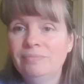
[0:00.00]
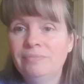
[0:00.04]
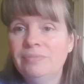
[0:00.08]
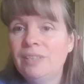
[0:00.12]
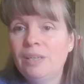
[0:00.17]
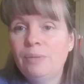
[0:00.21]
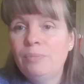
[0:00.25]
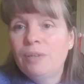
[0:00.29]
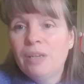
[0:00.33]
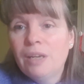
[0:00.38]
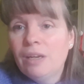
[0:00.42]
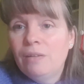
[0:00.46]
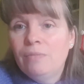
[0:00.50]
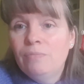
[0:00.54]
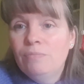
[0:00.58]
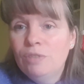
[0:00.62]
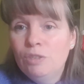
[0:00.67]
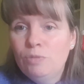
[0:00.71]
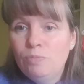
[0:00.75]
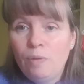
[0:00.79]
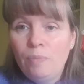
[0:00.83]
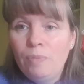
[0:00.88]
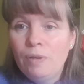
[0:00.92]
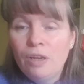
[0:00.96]
there we go.
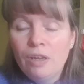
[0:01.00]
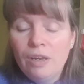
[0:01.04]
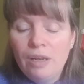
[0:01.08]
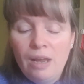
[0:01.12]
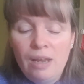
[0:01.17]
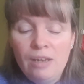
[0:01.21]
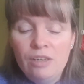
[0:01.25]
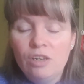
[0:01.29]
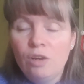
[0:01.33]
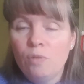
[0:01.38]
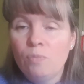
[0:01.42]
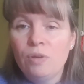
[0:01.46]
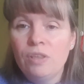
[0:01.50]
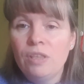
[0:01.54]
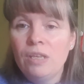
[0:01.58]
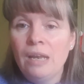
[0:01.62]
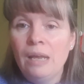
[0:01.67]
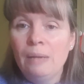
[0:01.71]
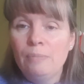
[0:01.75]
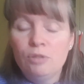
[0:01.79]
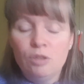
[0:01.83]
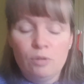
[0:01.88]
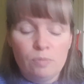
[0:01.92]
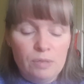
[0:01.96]
It's probably going to end up with a
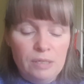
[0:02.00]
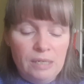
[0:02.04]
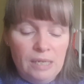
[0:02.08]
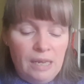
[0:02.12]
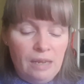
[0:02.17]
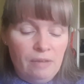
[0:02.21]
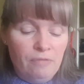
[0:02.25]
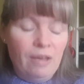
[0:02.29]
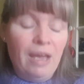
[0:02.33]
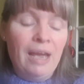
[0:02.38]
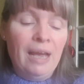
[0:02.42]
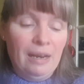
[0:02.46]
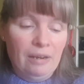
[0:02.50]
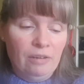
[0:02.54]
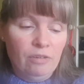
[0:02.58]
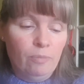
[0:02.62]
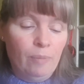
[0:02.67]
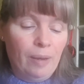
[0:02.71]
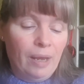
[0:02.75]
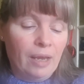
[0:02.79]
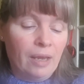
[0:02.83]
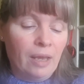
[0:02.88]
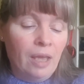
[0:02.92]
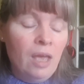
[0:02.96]
laptop sleeve and
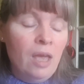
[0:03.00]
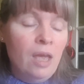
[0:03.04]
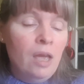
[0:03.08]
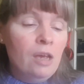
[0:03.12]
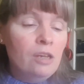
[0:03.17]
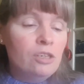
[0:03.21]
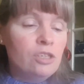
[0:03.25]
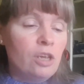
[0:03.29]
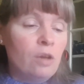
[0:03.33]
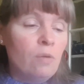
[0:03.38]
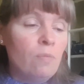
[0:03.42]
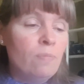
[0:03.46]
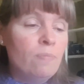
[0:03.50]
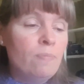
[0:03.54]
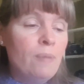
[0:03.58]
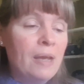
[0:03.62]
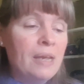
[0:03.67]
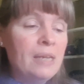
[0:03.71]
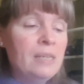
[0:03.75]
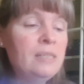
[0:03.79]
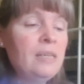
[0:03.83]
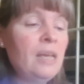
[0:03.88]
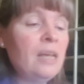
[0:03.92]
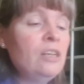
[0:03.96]
bag. So my
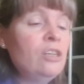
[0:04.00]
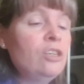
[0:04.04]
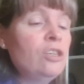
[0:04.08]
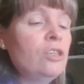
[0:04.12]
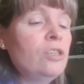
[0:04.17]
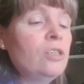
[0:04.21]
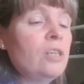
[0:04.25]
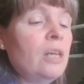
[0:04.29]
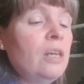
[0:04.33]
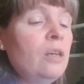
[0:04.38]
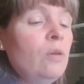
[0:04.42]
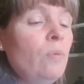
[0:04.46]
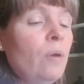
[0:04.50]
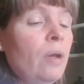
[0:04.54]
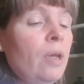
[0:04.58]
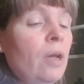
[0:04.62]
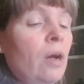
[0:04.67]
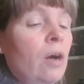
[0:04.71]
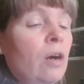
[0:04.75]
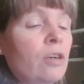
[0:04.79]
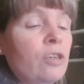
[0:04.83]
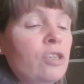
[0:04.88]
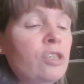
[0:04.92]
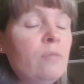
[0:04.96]
intentions anyway
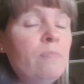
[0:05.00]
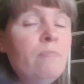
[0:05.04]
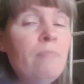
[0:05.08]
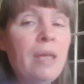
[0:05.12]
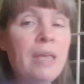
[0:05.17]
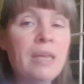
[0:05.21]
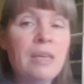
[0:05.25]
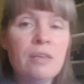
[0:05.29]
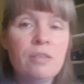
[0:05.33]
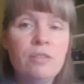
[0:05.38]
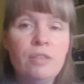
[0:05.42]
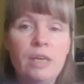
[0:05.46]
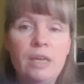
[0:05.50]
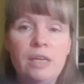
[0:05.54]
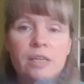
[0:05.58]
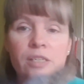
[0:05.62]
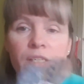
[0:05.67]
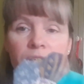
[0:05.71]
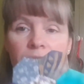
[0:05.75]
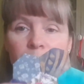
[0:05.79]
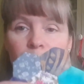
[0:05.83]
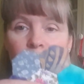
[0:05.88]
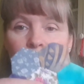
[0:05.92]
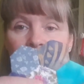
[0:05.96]
are to make
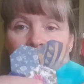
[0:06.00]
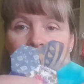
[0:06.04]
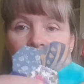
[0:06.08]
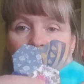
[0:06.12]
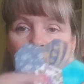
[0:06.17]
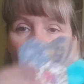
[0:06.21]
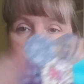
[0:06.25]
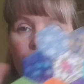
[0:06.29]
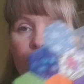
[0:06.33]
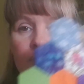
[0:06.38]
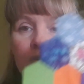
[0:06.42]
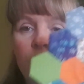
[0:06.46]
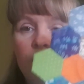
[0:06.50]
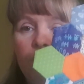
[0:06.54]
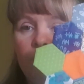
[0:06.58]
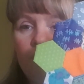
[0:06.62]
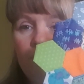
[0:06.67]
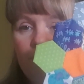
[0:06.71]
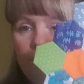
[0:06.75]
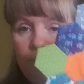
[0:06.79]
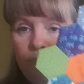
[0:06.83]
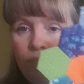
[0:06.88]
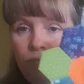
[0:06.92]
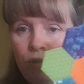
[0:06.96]
this big enough
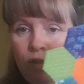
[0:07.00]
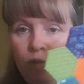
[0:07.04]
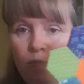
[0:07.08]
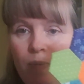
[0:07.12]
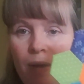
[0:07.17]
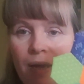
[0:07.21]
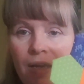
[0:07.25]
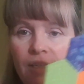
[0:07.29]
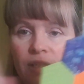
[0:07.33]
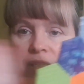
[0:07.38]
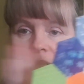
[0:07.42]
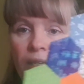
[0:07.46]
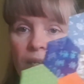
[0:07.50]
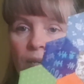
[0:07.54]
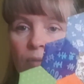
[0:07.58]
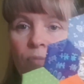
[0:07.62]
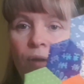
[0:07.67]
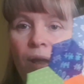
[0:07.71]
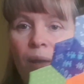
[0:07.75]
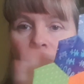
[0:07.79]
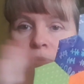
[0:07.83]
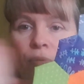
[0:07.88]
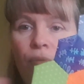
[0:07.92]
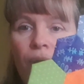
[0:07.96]
to basically
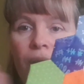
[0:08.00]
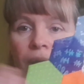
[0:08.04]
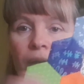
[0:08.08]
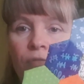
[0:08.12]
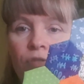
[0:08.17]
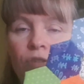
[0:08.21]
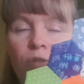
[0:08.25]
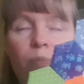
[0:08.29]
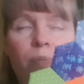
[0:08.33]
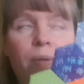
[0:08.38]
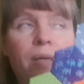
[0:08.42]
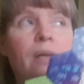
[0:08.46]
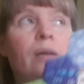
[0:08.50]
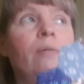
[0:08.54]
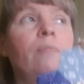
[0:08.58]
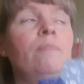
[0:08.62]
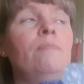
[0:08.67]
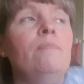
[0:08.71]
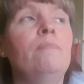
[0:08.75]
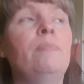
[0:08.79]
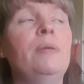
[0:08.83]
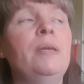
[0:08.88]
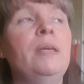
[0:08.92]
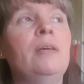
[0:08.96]
wrap around and be
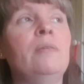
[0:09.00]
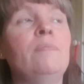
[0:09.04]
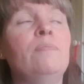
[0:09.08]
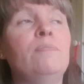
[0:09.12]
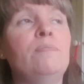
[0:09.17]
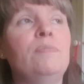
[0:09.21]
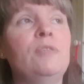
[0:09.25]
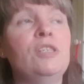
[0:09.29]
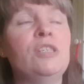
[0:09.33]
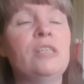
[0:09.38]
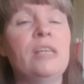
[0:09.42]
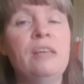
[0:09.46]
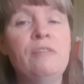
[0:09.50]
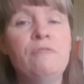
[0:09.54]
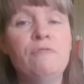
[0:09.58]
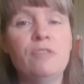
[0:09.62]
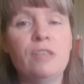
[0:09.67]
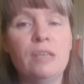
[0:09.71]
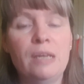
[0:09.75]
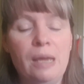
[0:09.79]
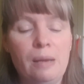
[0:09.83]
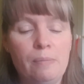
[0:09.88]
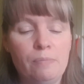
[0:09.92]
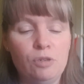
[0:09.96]
the sleeve for
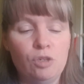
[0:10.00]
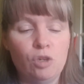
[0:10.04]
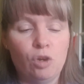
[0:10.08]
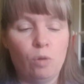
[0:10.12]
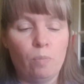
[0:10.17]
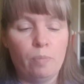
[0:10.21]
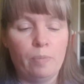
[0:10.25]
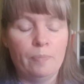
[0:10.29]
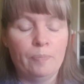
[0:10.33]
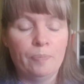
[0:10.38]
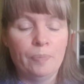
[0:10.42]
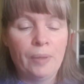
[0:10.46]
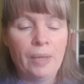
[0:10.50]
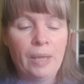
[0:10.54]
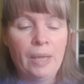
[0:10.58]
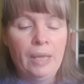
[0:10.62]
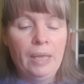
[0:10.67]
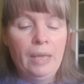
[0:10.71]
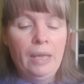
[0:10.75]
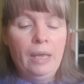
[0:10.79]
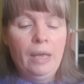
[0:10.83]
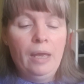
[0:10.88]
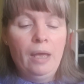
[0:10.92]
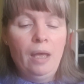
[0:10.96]
the laptop.
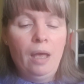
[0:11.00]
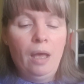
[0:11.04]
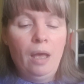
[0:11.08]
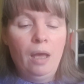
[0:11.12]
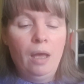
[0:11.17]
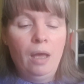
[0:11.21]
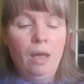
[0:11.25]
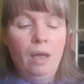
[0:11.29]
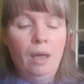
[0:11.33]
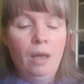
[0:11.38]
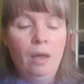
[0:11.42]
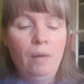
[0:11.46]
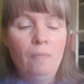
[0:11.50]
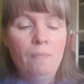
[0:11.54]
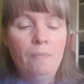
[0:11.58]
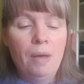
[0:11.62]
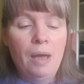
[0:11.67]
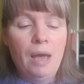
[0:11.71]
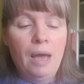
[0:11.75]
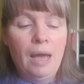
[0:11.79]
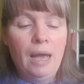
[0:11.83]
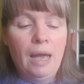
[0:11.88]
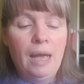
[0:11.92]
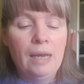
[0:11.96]

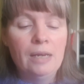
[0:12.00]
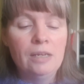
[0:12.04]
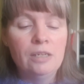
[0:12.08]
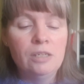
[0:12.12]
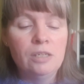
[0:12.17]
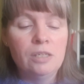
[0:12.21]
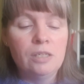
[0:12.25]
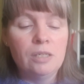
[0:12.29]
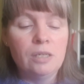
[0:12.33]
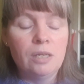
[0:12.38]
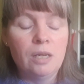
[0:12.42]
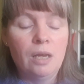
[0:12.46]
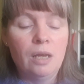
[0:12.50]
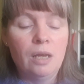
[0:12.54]
And